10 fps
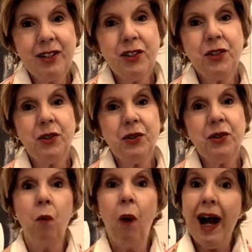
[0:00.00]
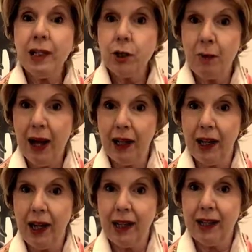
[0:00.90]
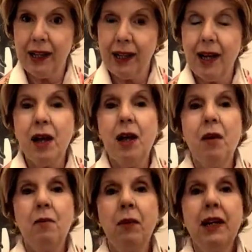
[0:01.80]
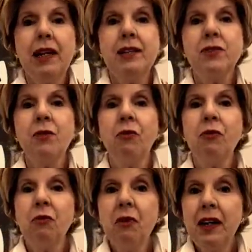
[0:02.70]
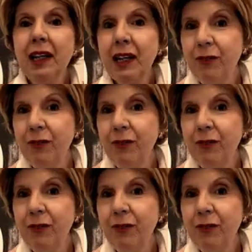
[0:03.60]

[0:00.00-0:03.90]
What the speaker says: to watch ballet, but it's really